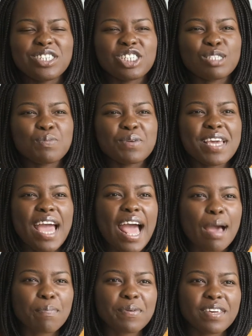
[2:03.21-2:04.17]
and just be
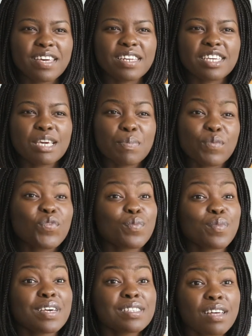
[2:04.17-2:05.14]
happy and keep it for
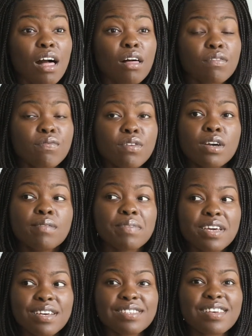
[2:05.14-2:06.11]
myself.
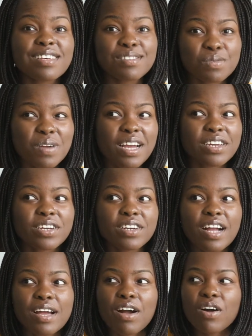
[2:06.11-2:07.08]
Because as a writer,
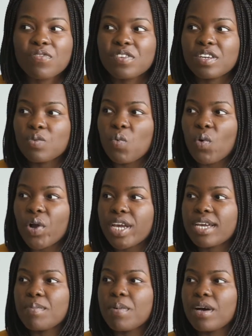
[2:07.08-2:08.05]
I often
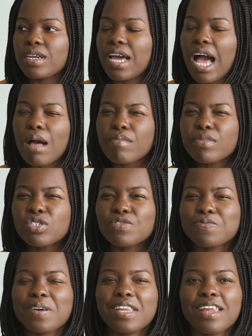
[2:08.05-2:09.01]
worry about how much of
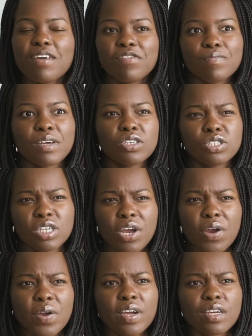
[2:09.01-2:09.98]
my life am I
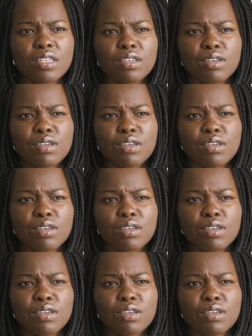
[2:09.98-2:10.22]
sharing,